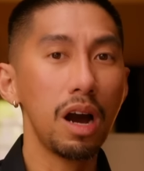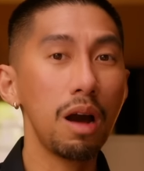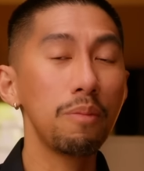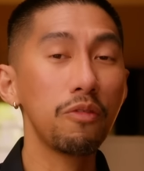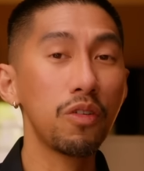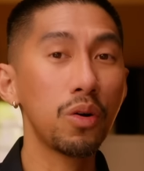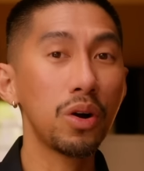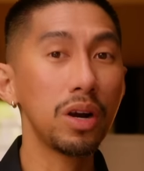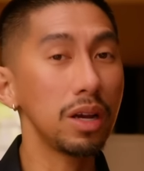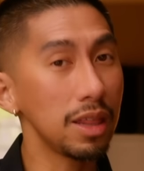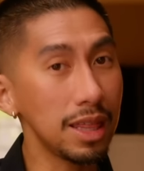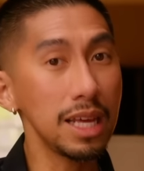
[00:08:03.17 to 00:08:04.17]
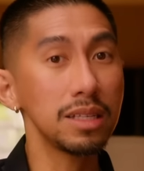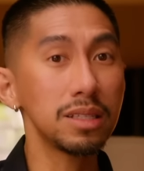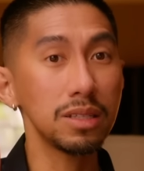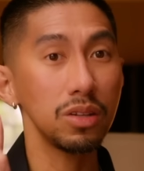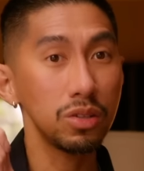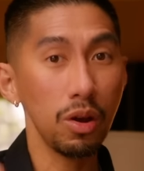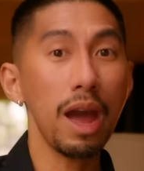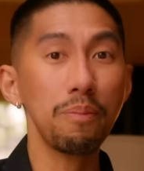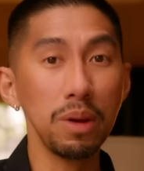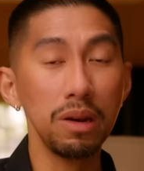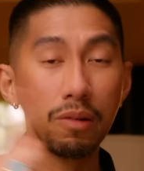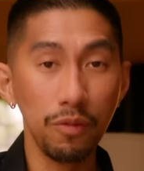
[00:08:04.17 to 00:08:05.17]
Um, for things to
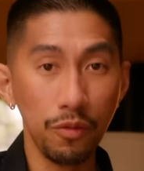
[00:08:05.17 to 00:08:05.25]
happen